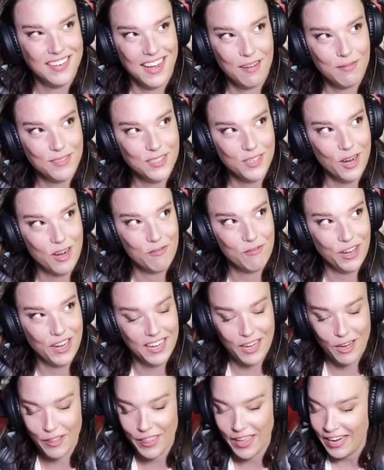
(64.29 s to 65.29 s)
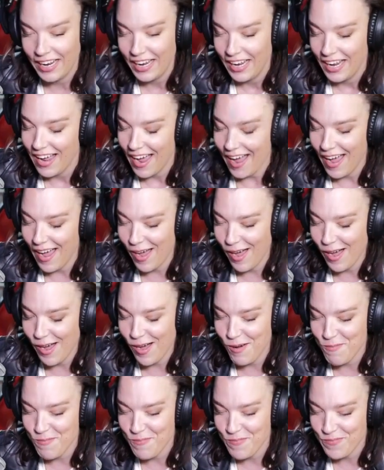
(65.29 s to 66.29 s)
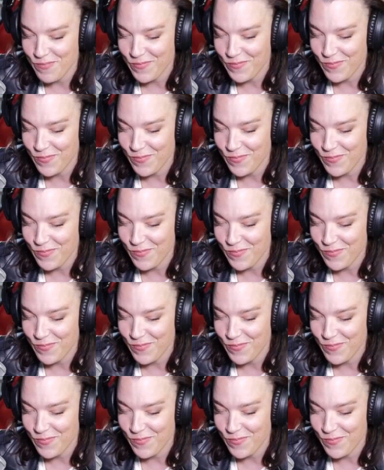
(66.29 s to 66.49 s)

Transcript: am sorry if you can hear that. Um,